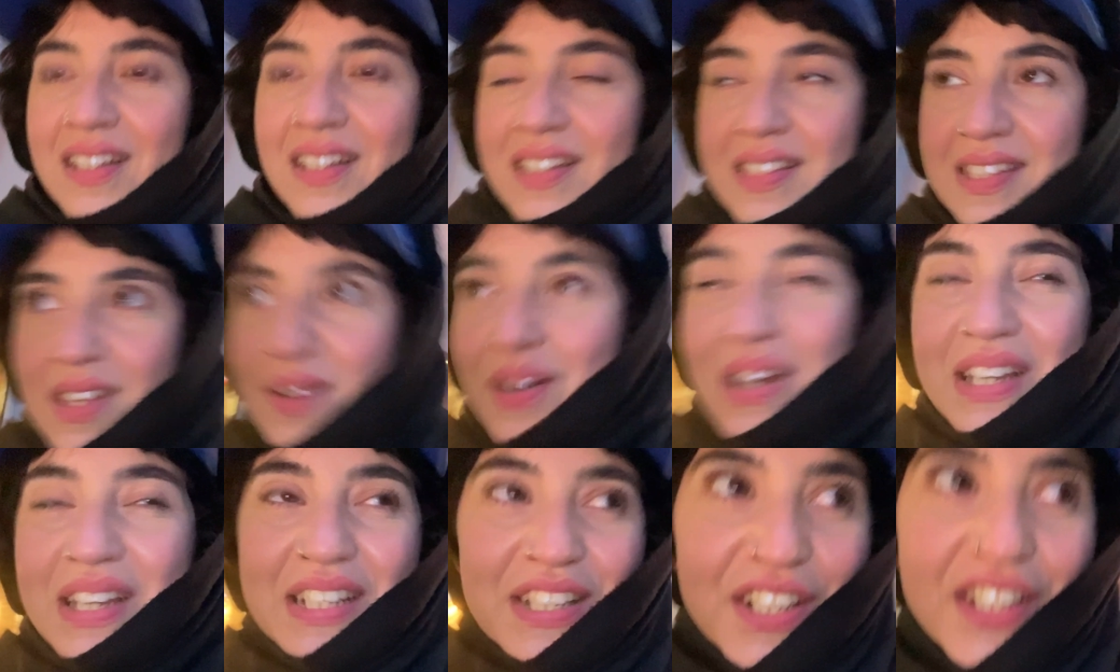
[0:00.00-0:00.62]
So
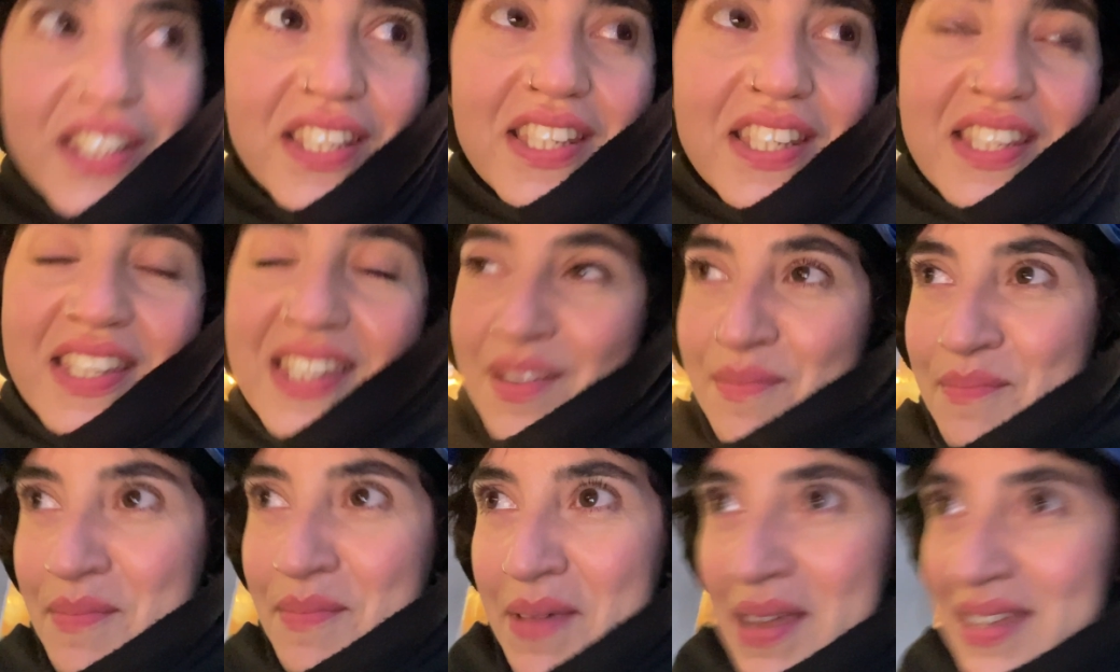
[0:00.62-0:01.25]
I
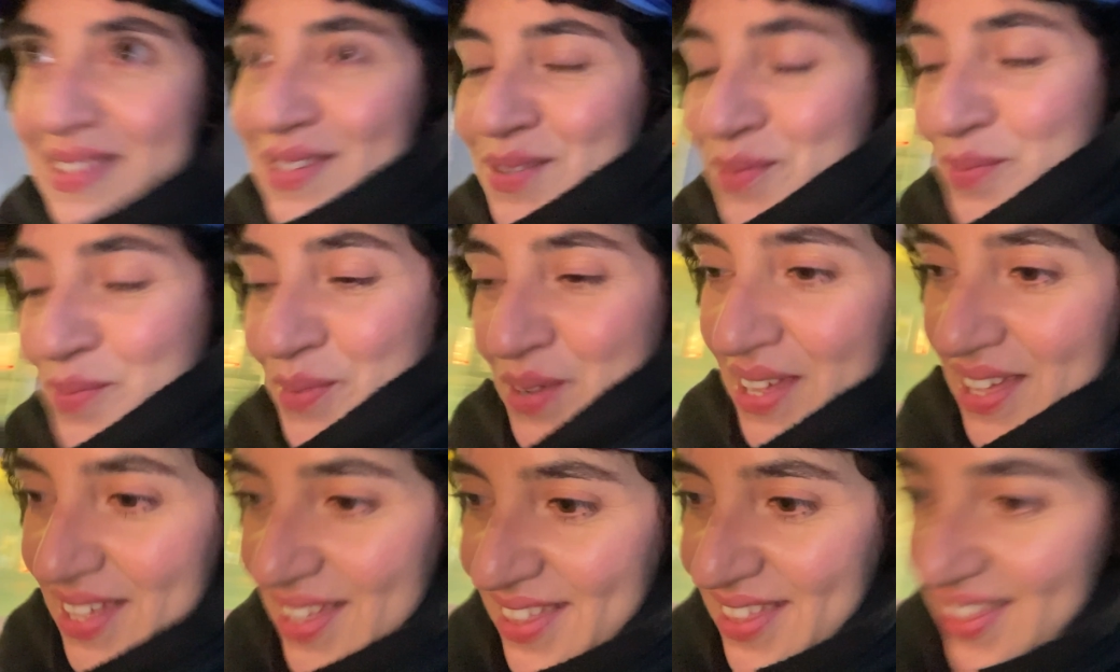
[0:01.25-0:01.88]
just met
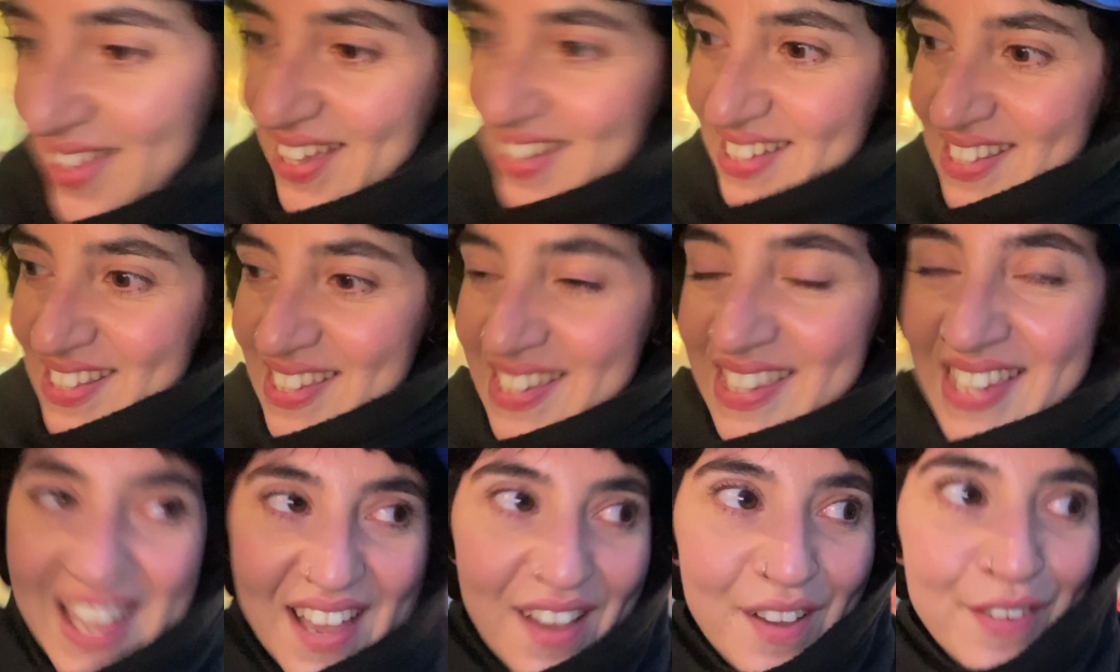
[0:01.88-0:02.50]
with
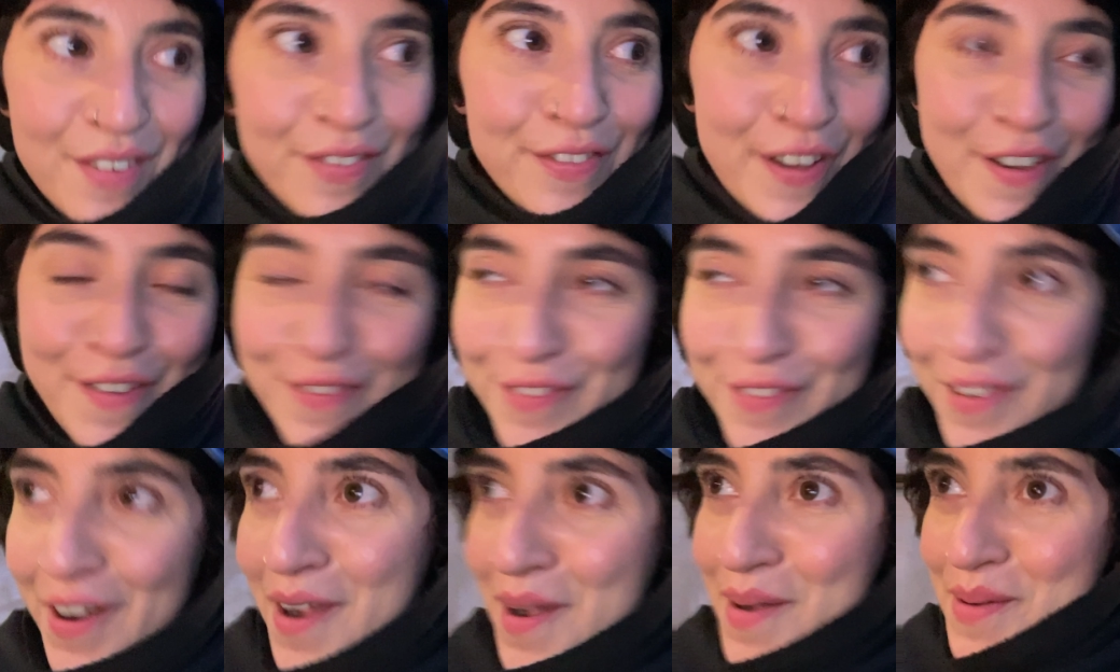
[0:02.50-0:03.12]
Steph
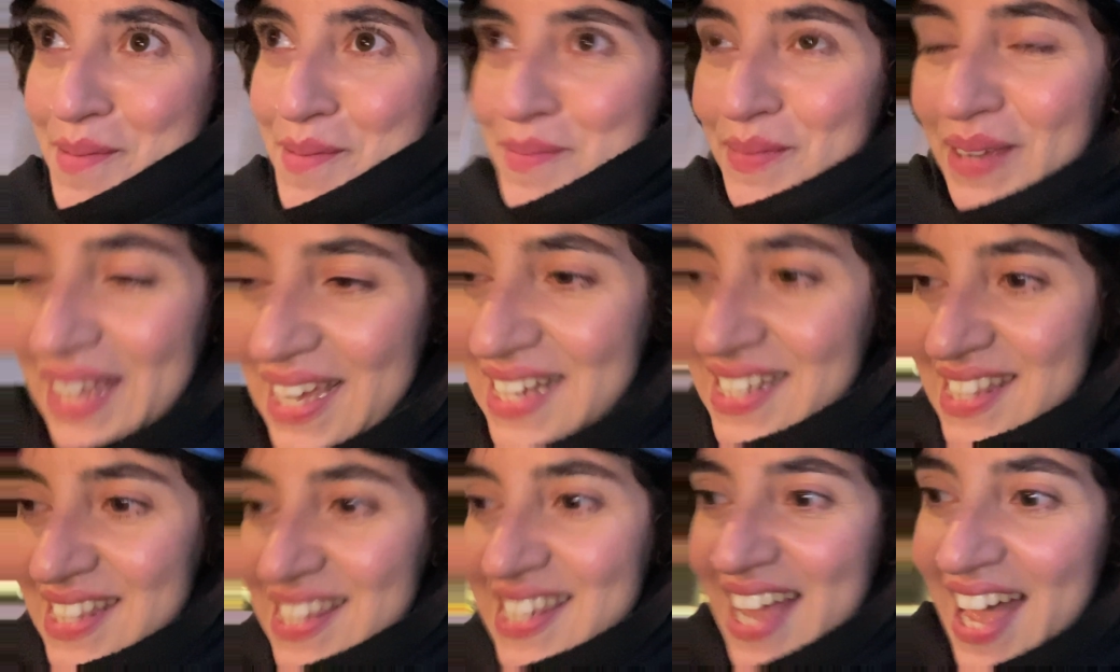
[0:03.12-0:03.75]
from
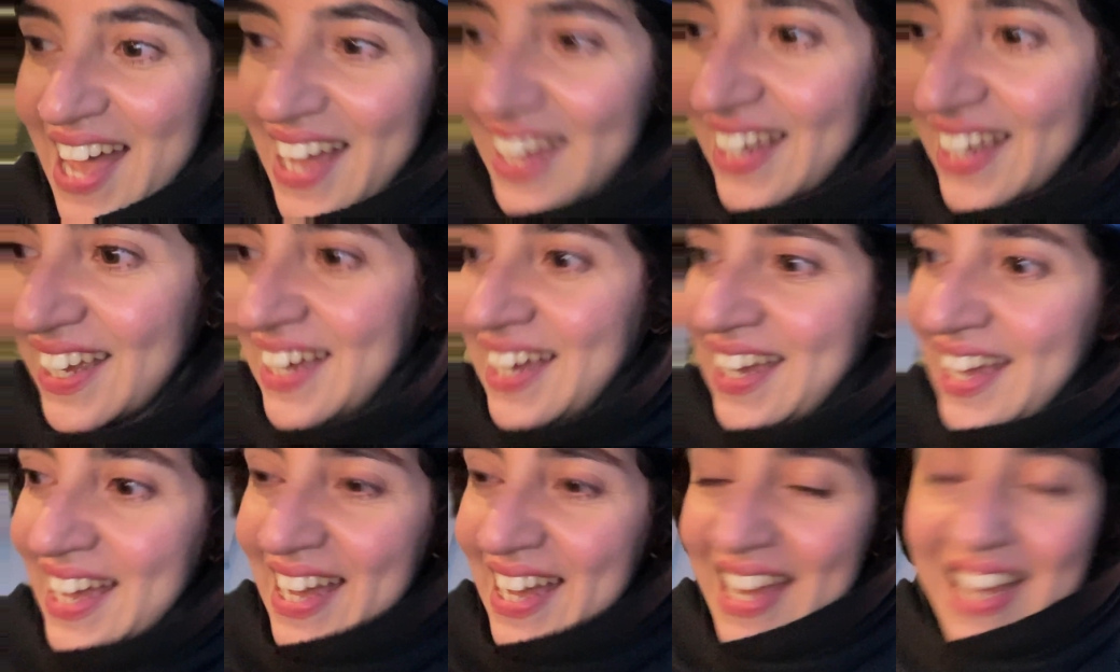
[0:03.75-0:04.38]
Gainsight,
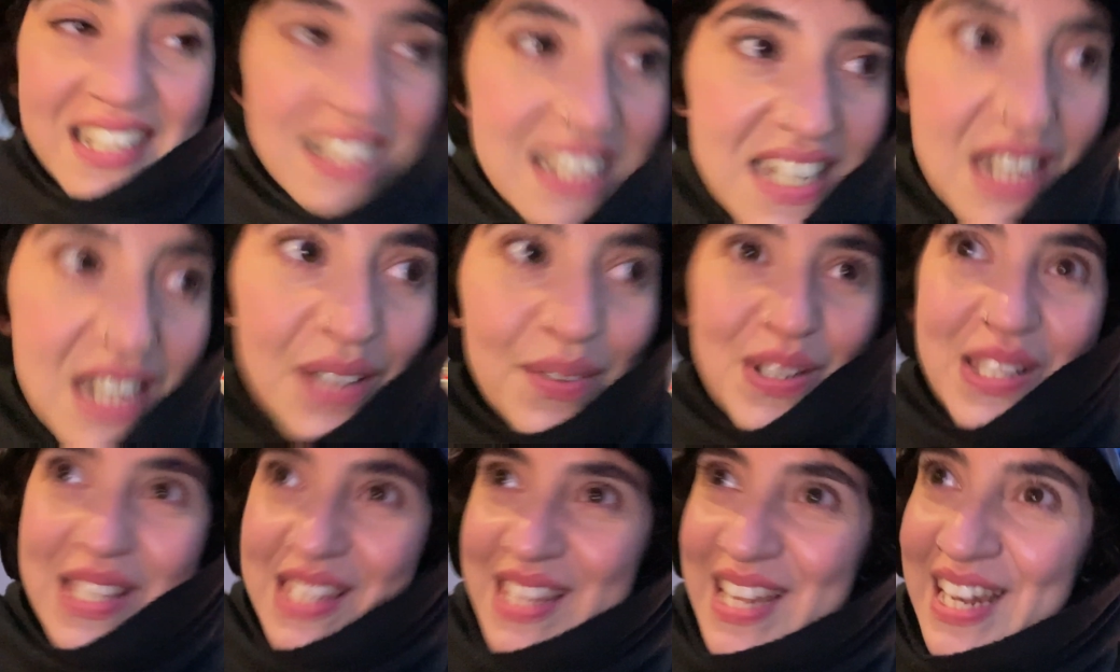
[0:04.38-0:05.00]
and she
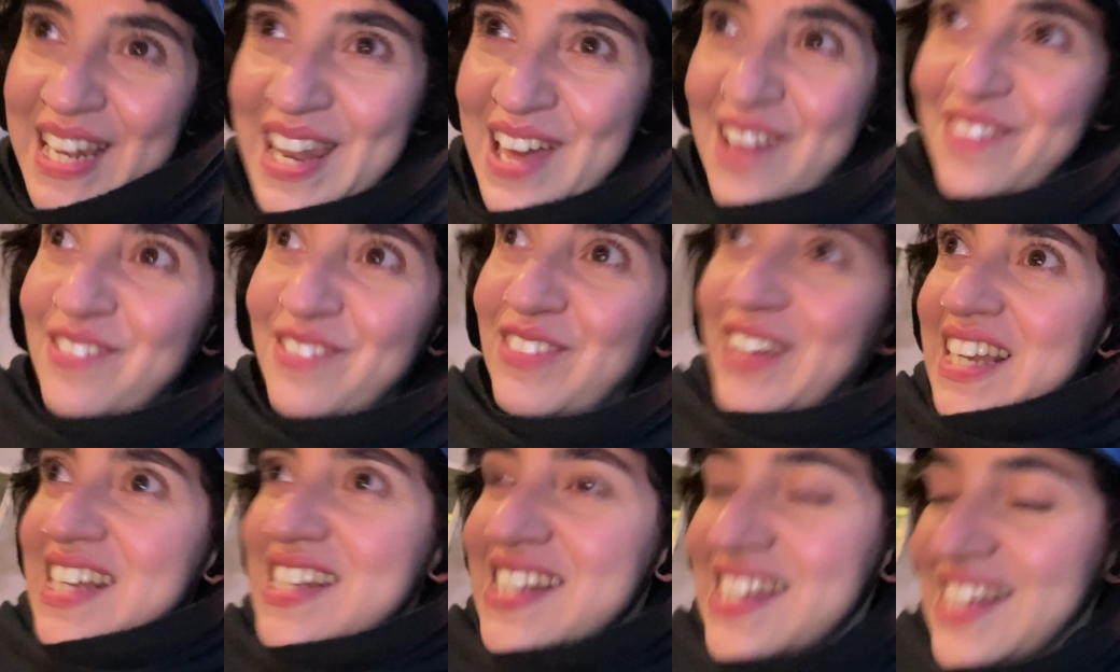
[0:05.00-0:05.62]
was the
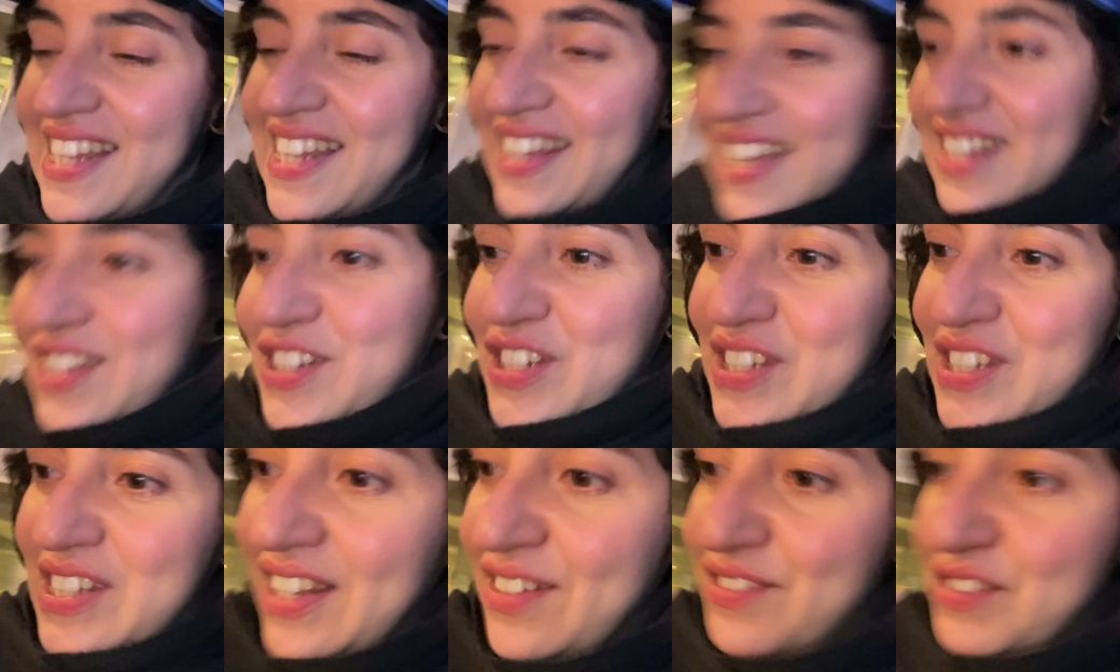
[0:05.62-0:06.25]
loveliest, and I
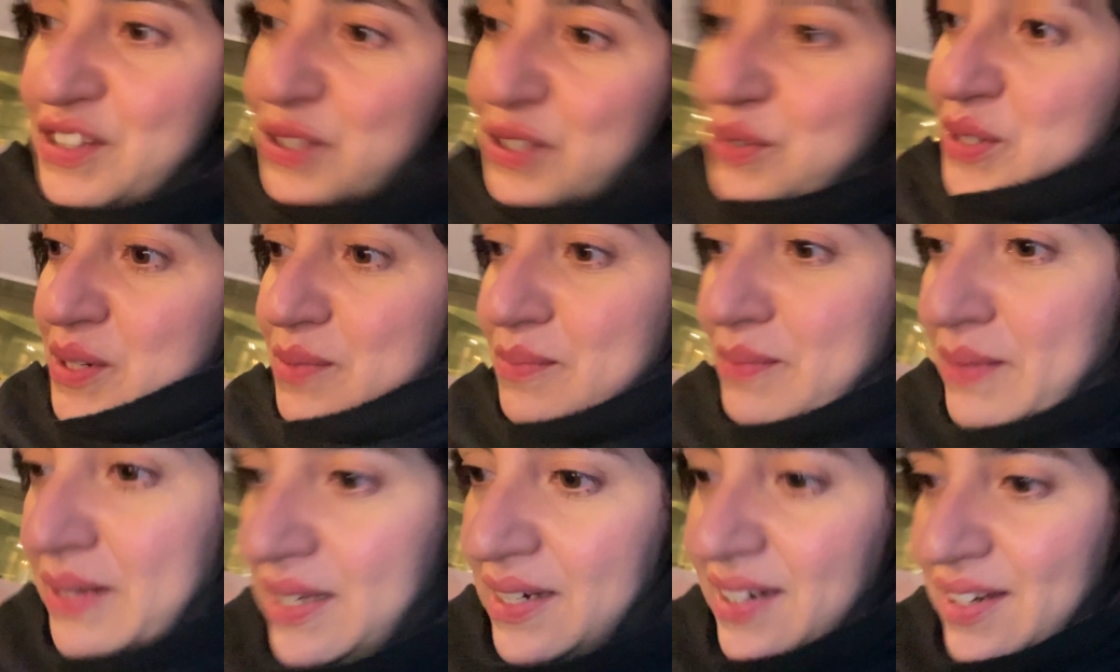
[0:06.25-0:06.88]
just love social
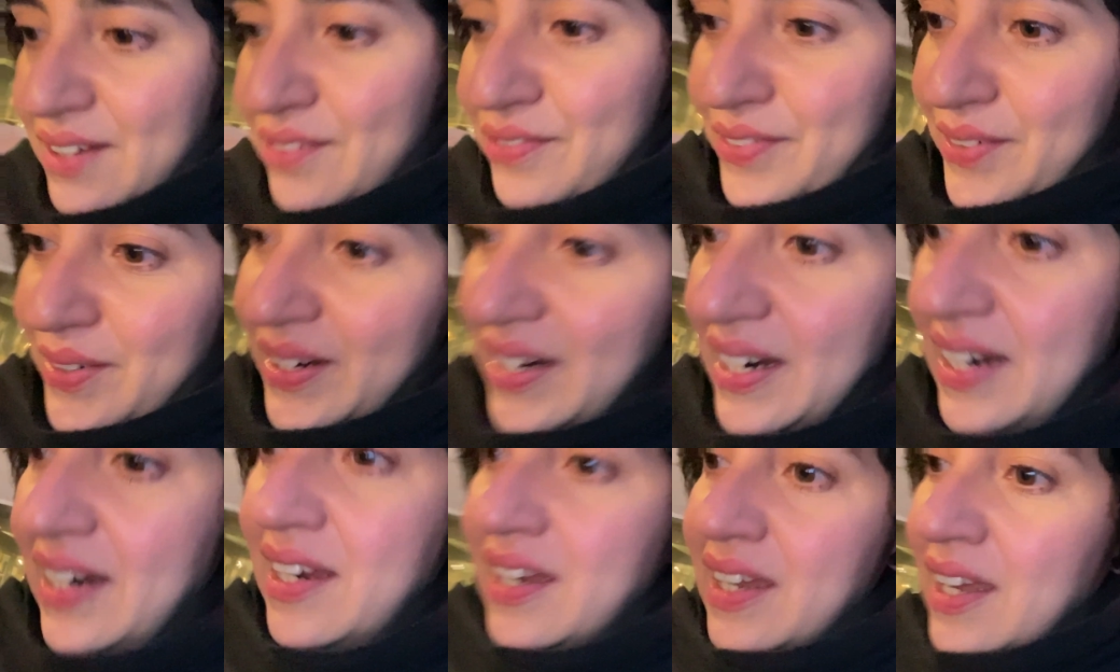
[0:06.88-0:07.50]
media
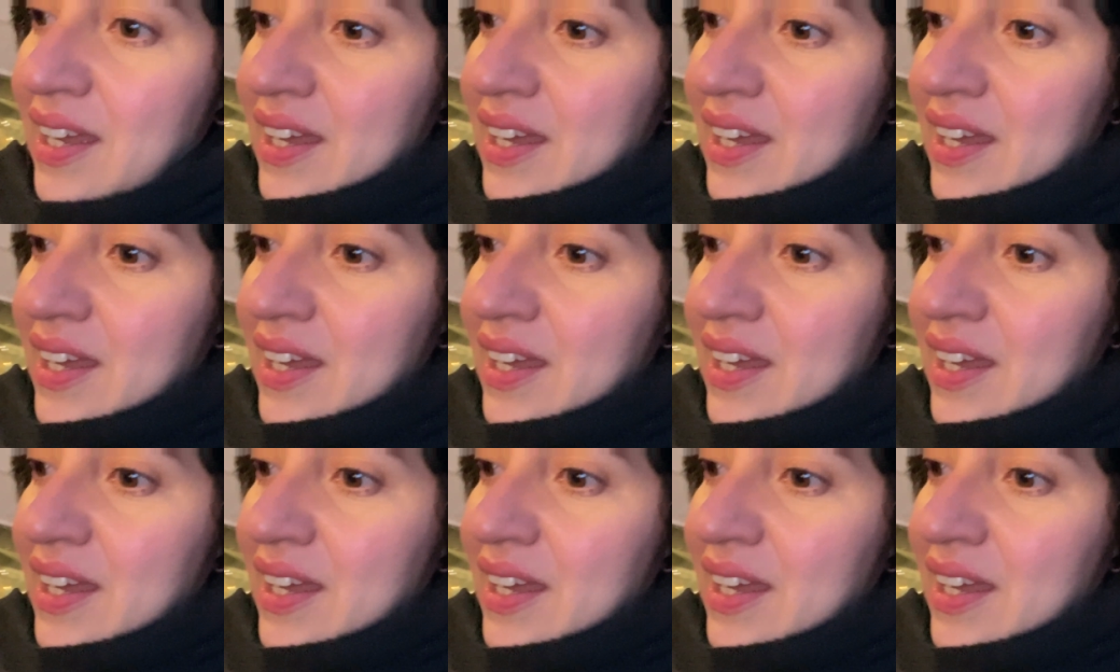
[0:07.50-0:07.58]
for